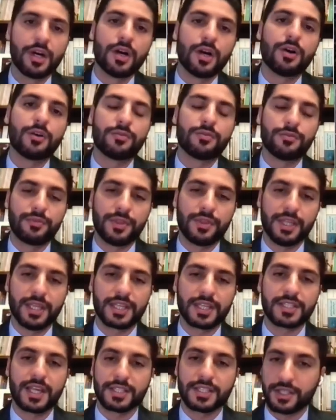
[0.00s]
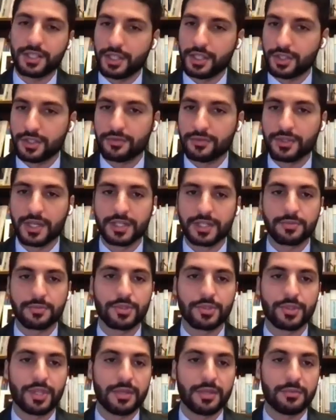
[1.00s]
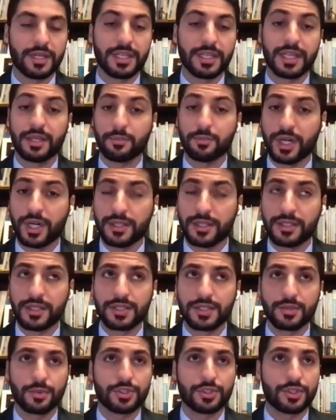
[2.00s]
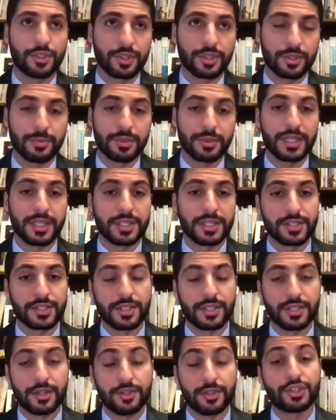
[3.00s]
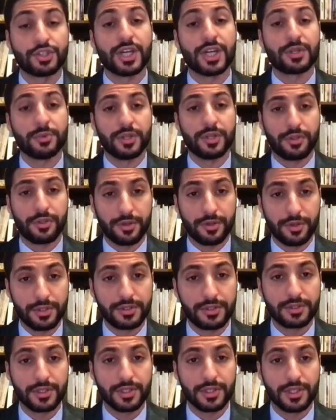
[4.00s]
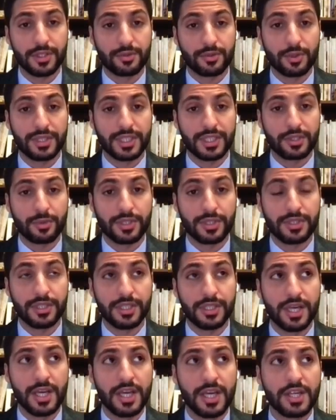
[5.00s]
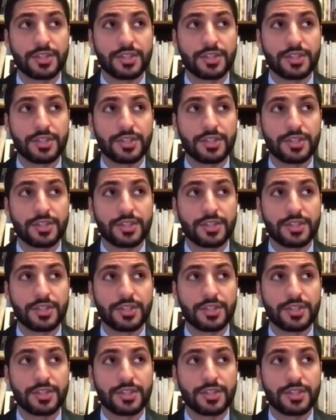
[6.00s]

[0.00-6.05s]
of the assassination of Qasem Soleimani and Mohandes, which took place on January 3rd, 2020.